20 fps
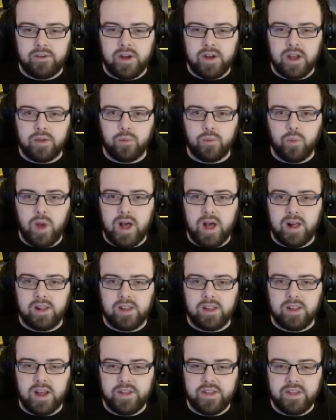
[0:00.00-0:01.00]
Alright,
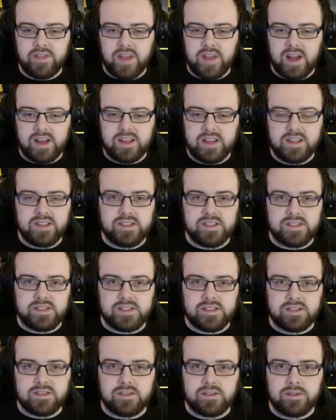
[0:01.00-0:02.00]
well, I think that
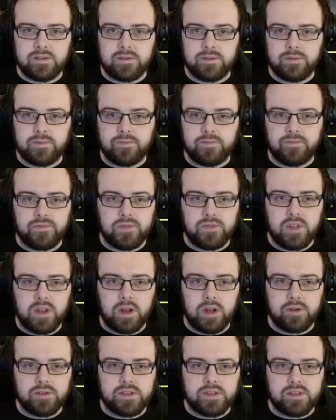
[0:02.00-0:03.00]
is,
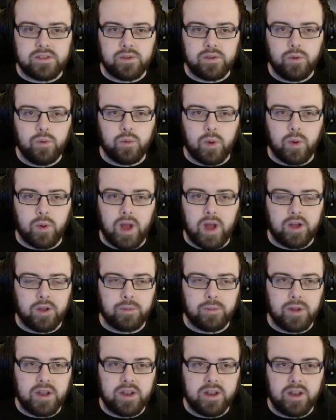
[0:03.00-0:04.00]
you know... Oh,
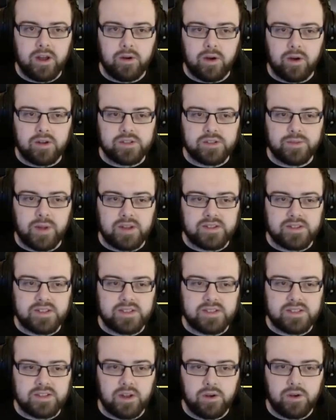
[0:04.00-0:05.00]
hang on a minute. No, I was
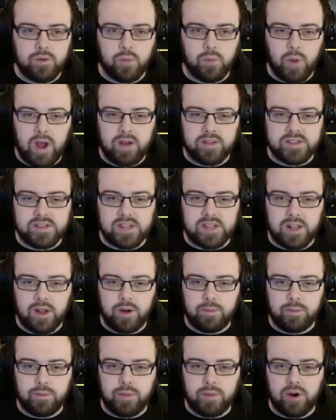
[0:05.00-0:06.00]
about to... Oh, wow, there's a
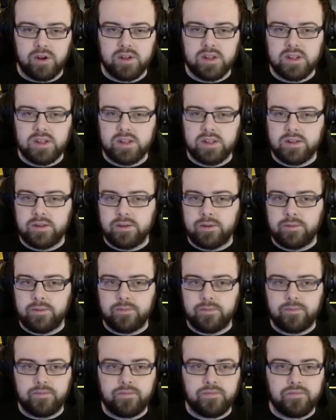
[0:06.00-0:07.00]
lot more.
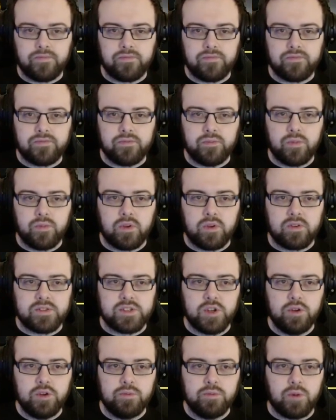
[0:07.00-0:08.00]
We
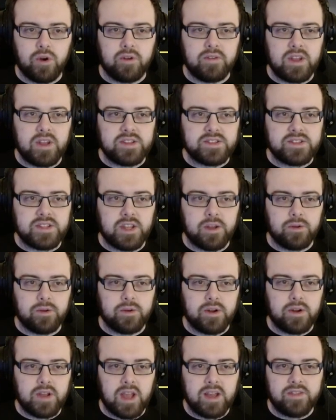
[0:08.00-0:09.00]
got 2 more events to
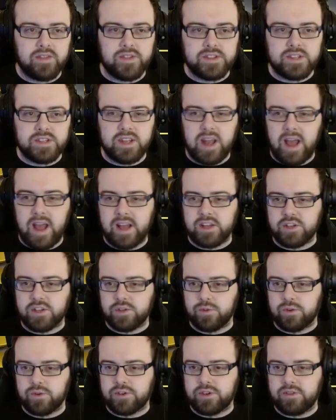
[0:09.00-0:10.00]
do. Okay, there's an
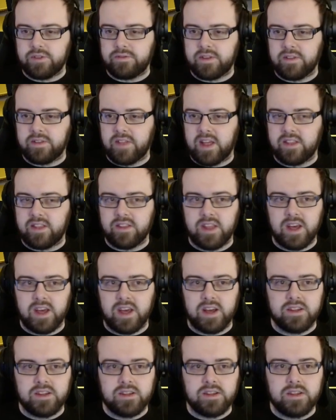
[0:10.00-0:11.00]
actual drift event
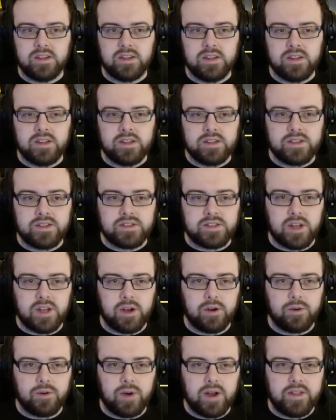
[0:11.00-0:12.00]
there.
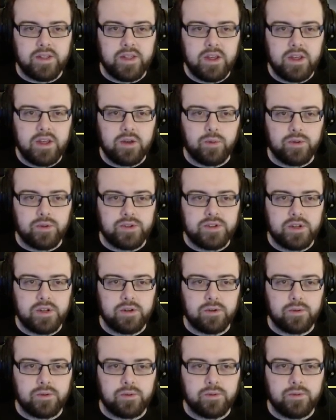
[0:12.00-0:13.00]
So, I think we'll
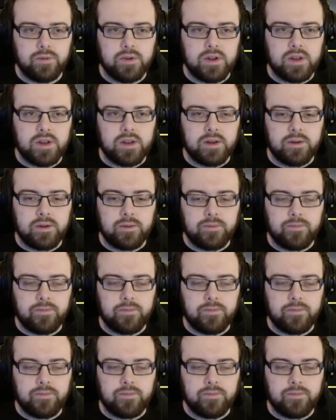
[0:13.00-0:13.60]
do...